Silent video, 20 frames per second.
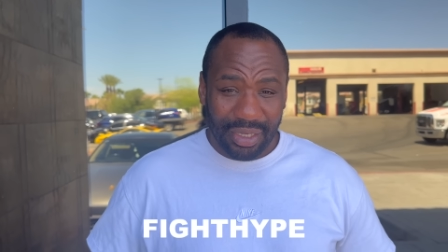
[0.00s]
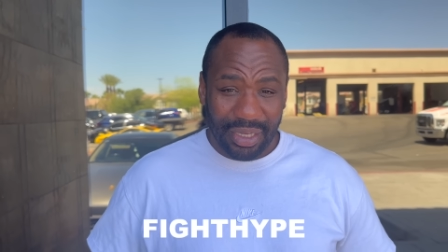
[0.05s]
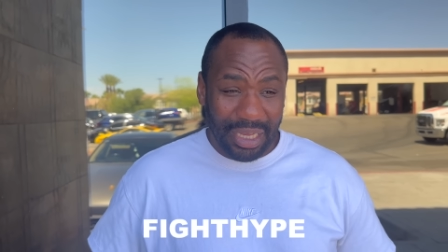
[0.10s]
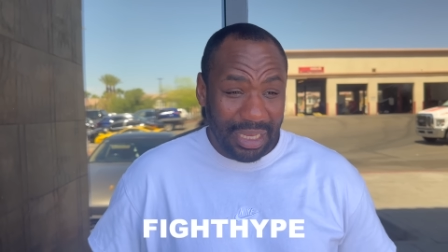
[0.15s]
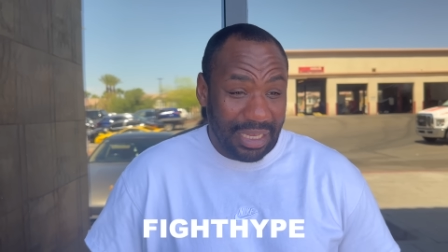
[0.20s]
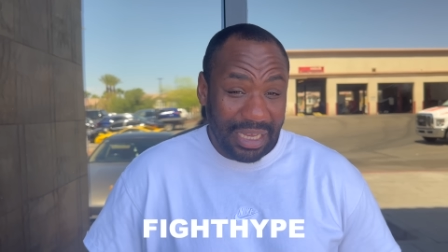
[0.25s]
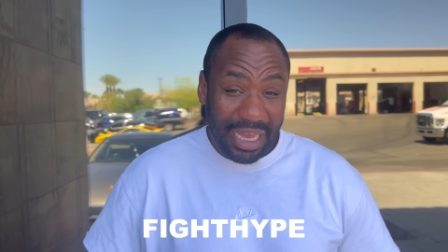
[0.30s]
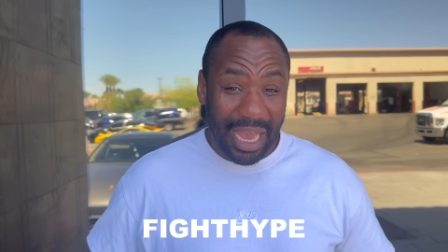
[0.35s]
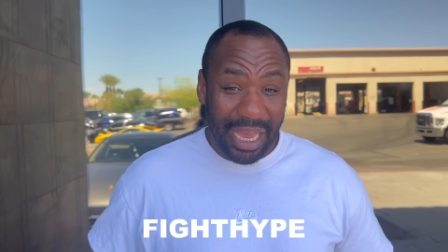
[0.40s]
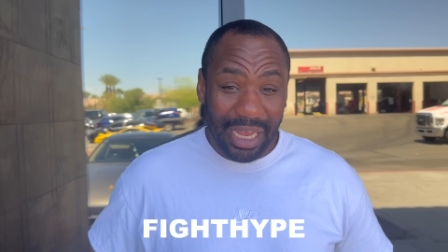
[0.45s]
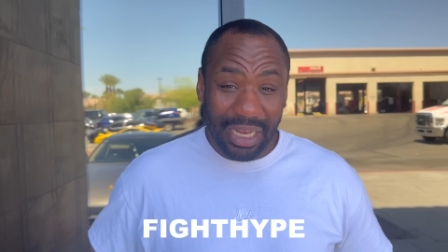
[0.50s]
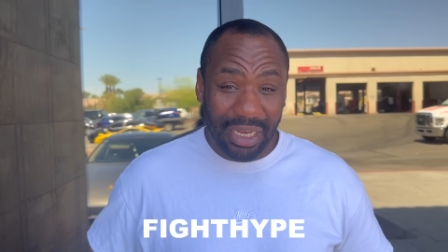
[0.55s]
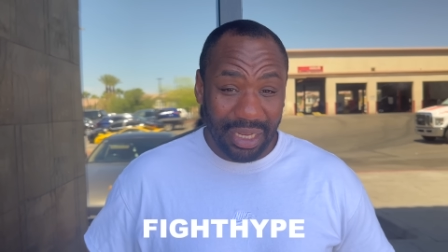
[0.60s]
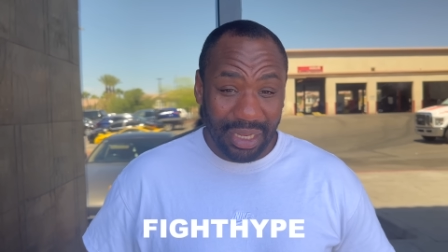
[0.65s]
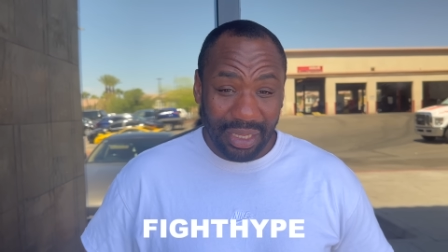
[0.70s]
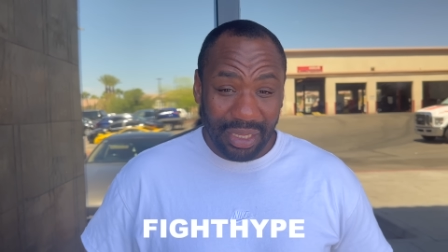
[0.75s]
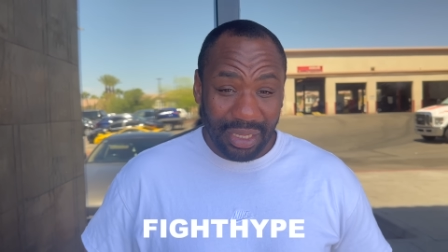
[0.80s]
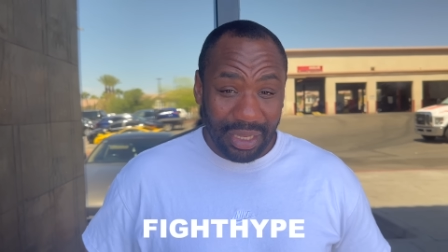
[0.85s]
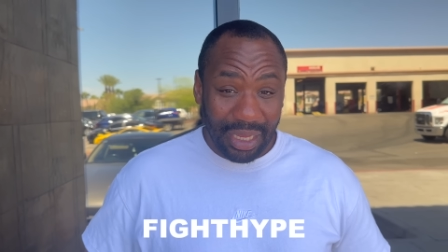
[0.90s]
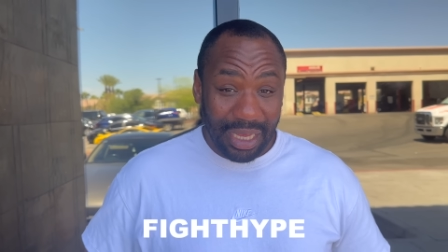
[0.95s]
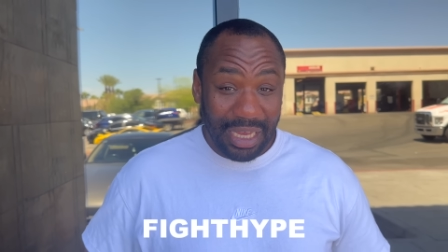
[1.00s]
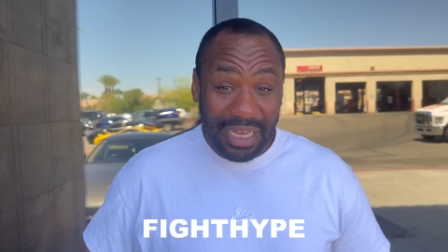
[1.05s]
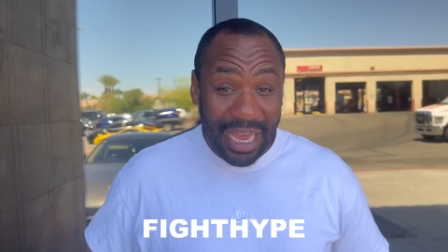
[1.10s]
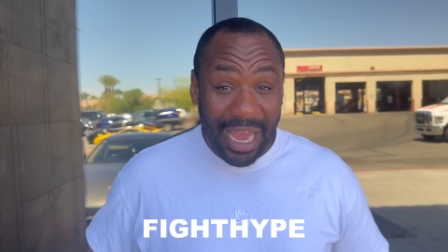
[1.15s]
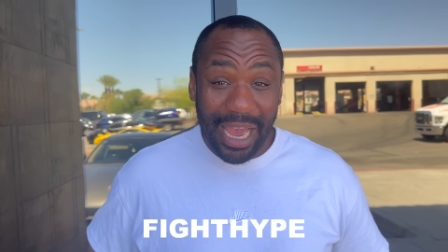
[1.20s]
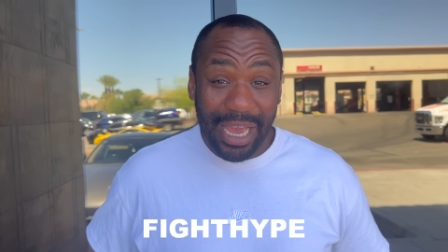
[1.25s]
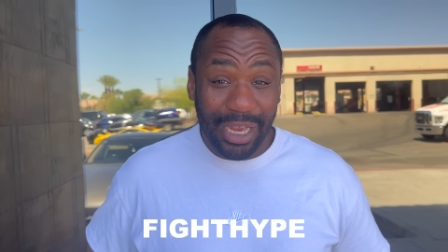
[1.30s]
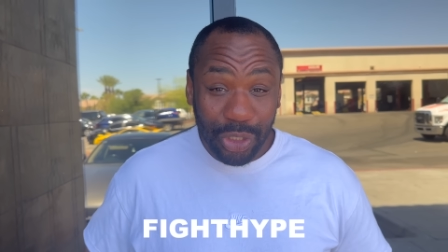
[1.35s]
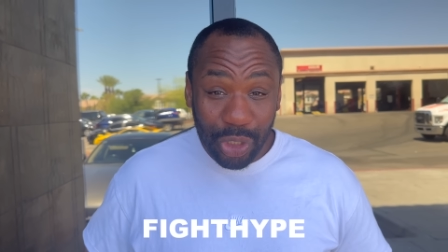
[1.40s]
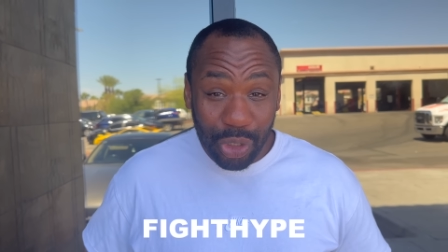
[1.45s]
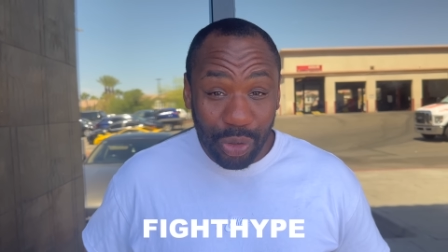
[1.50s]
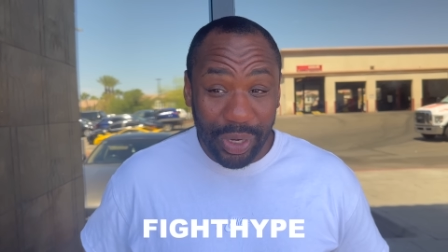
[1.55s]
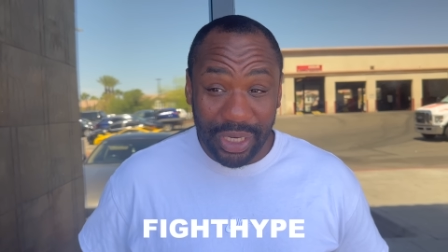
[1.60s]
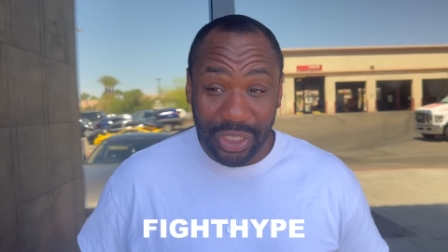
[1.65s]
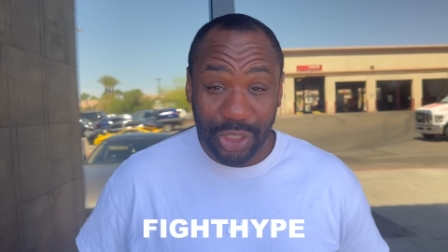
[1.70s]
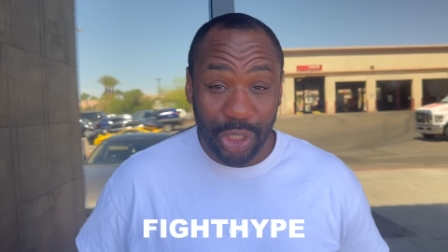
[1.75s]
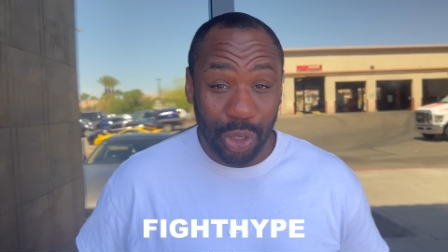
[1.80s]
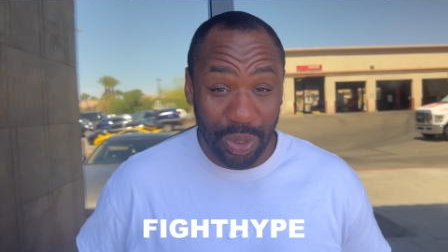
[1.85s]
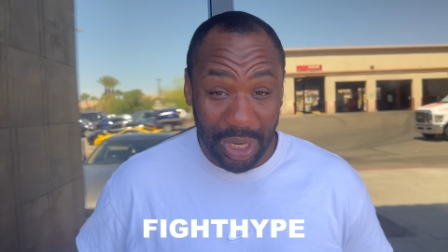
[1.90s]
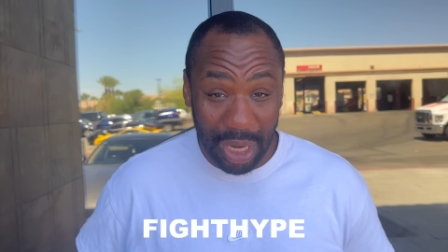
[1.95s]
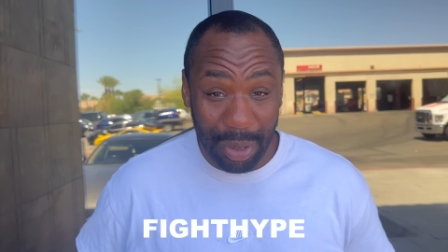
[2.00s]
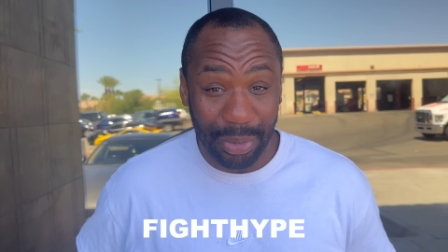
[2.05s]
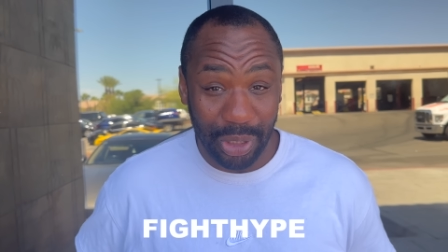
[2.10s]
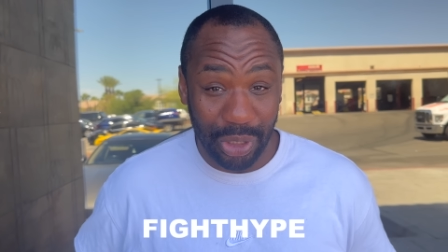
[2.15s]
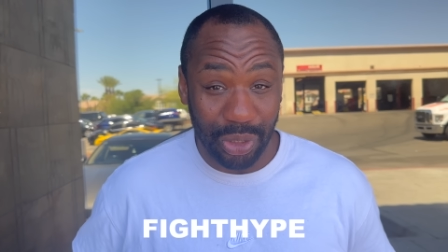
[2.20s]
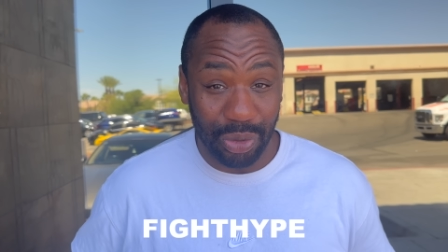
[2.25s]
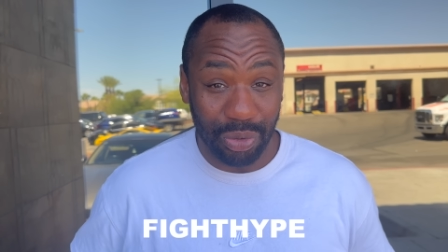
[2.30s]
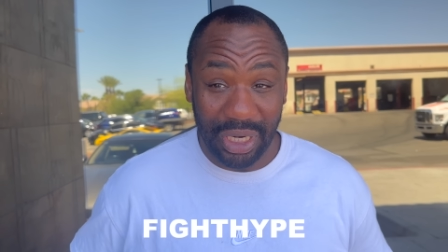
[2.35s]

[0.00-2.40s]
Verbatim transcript: I see what you're saying. He can't do it. So what I'm gonna do?